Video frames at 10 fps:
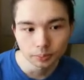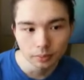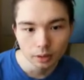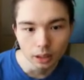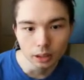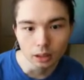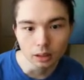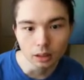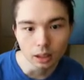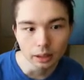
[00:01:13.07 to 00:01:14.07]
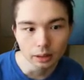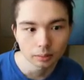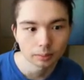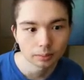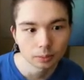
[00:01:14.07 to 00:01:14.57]
Another line,
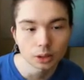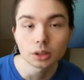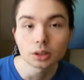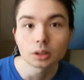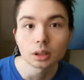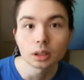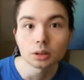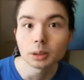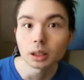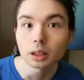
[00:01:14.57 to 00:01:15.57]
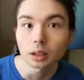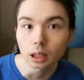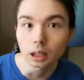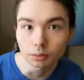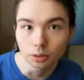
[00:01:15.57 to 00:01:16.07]
which is a little bit
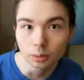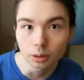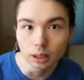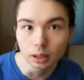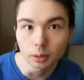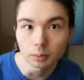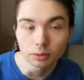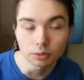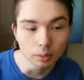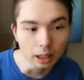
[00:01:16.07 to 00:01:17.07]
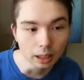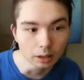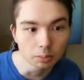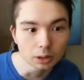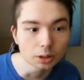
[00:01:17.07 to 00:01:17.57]
uncomfortable at the moment for black,
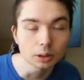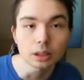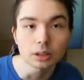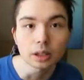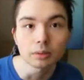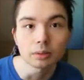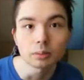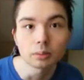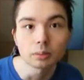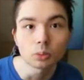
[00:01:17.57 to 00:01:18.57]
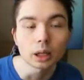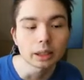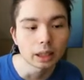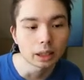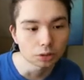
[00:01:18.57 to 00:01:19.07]
is bishop e7. White
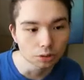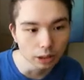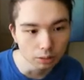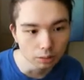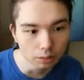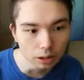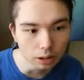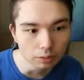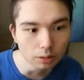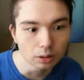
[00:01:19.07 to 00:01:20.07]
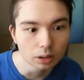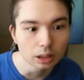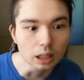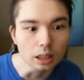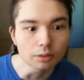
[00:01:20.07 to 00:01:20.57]
now strikes with d4,
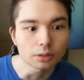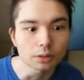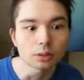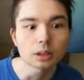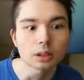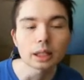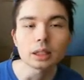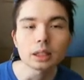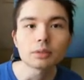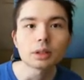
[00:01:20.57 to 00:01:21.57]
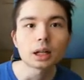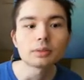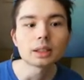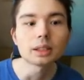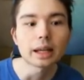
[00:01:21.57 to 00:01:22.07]
e4, knight
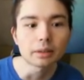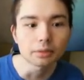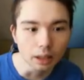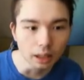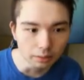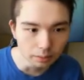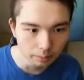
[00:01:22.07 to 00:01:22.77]
e5, and f5.